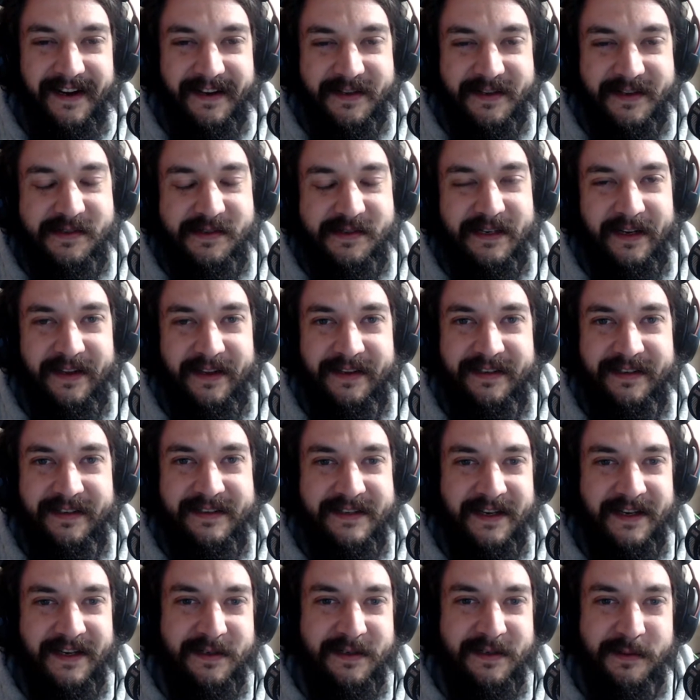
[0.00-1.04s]
I just like
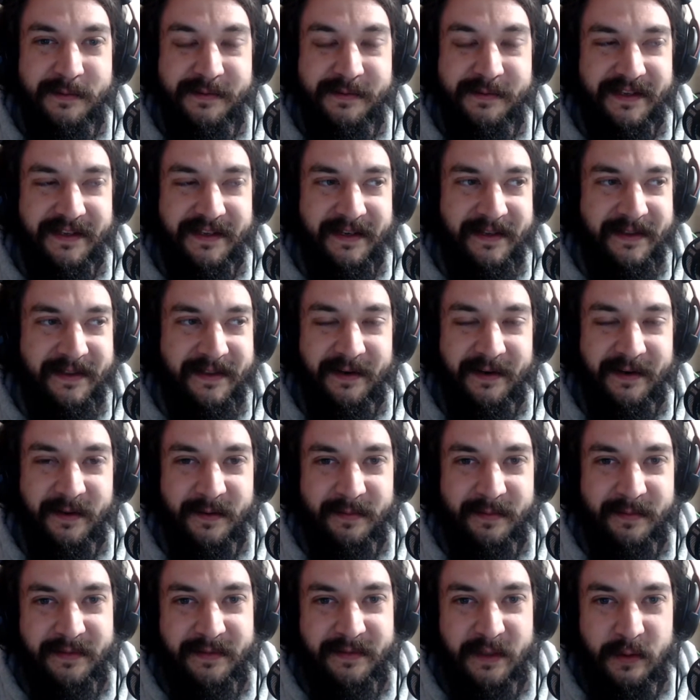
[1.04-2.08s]
tattoos that I think
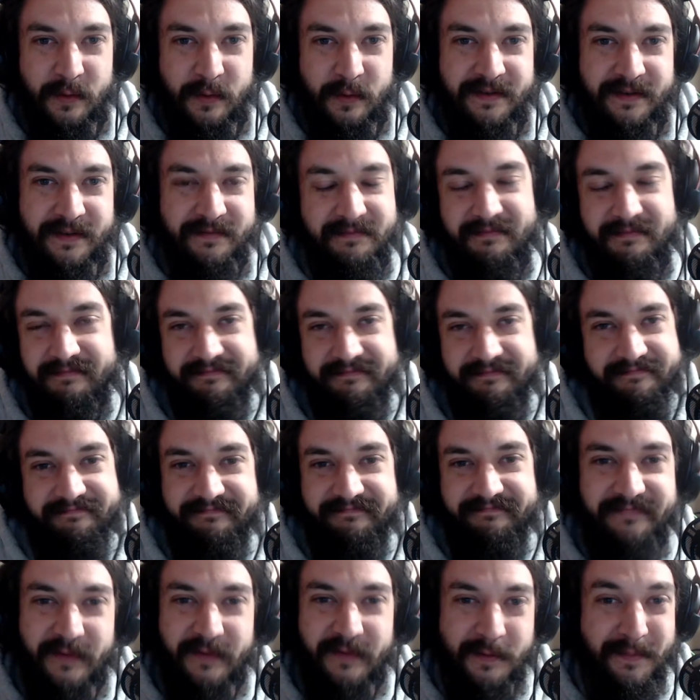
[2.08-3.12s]
are good
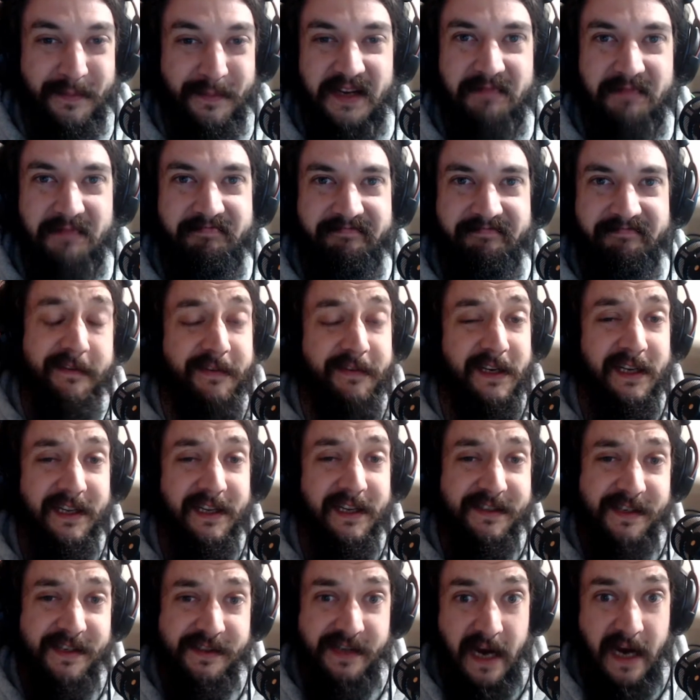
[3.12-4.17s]
for me. And
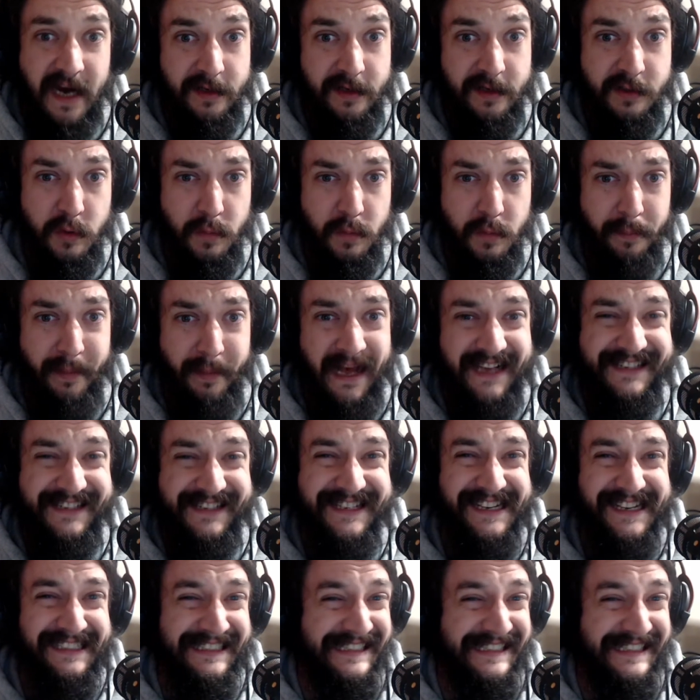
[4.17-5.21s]
finally it says cartoon
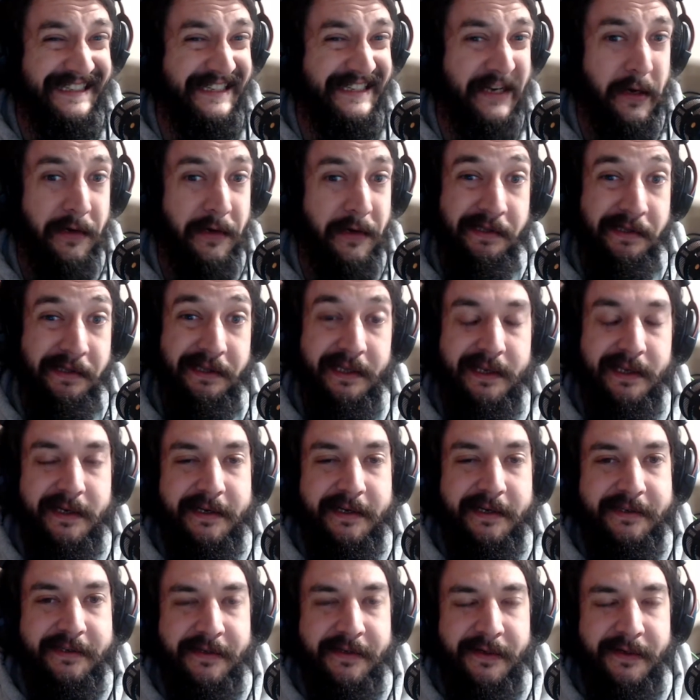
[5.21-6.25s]
pastel skull.
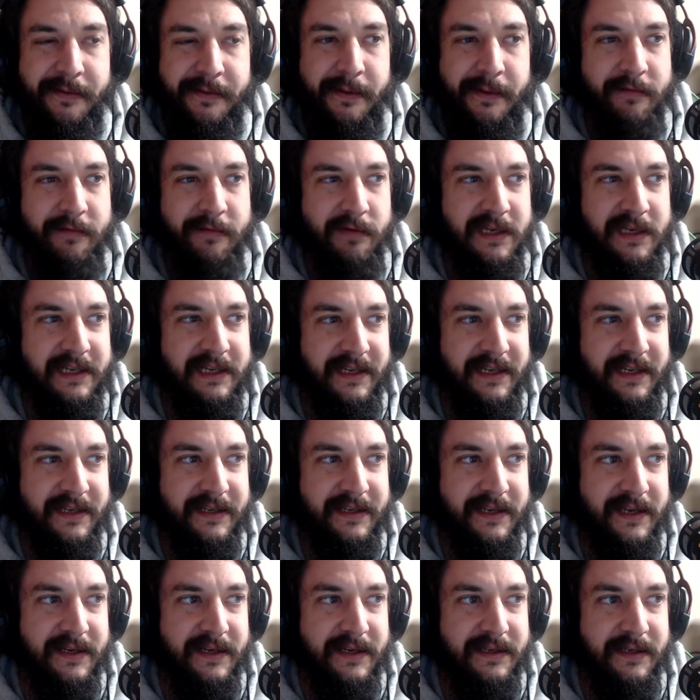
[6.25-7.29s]
So I really
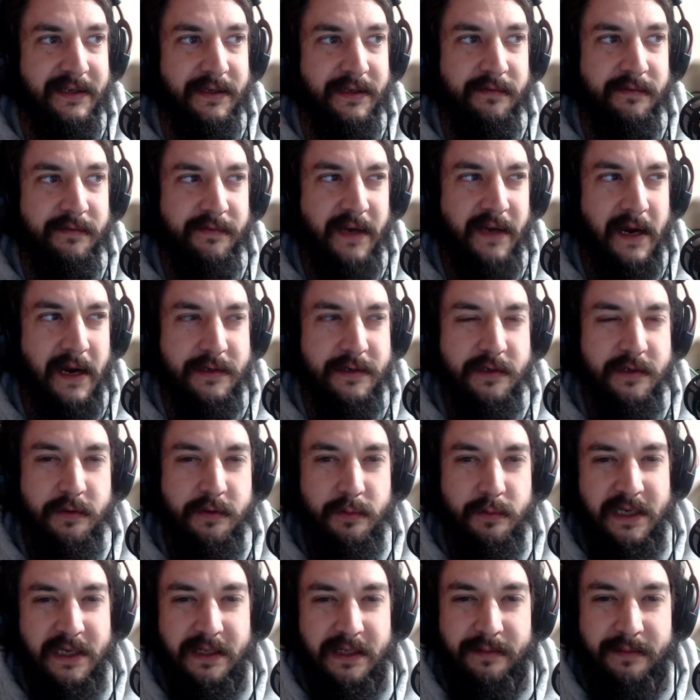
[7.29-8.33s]
like the idea of
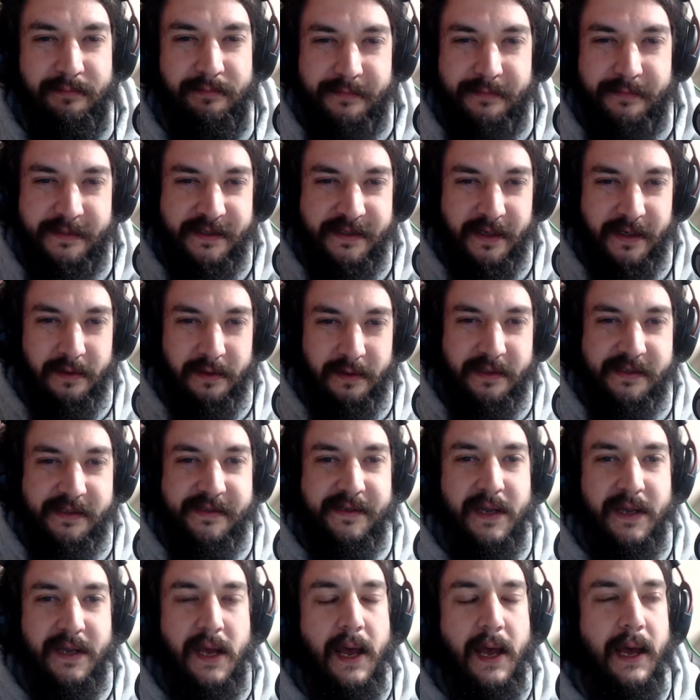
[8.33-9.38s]
cartoony
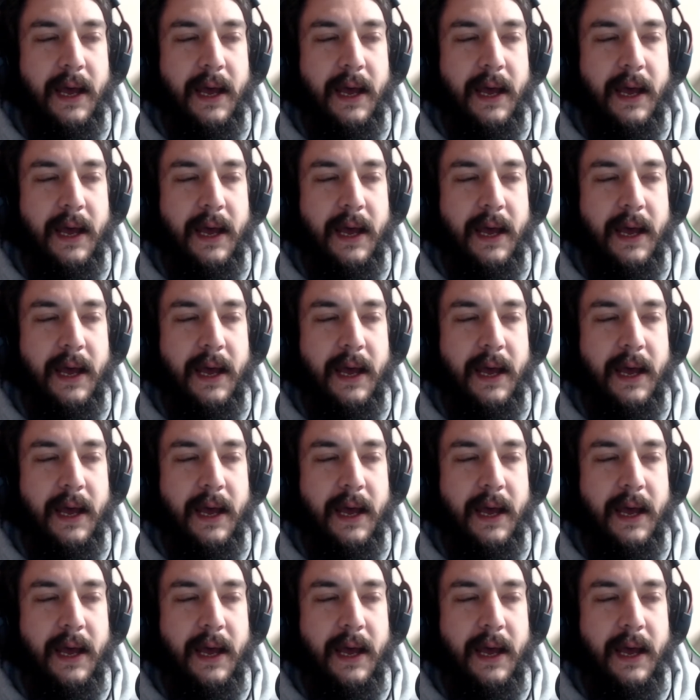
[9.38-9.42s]
skulls.